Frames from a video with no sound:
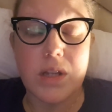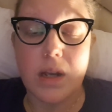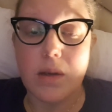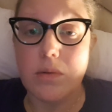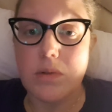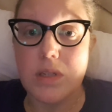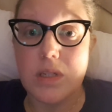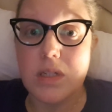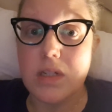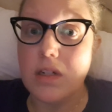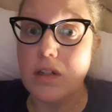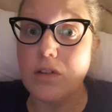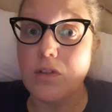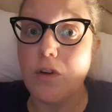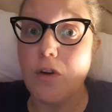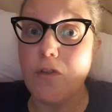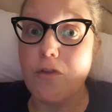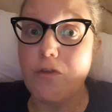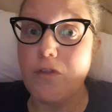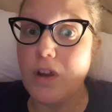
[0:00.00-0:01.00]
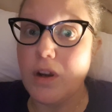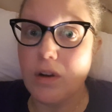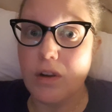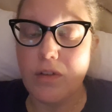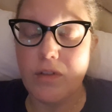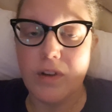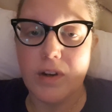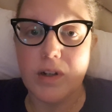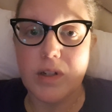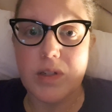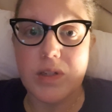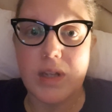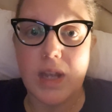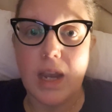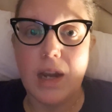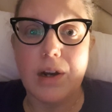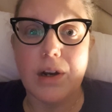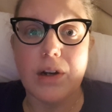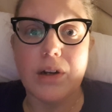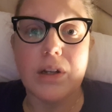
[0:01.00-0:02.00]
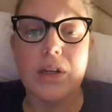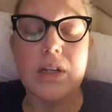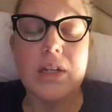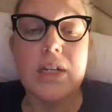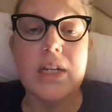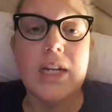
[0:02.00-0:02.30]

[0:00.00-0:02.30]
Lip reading: I was still very, very scared.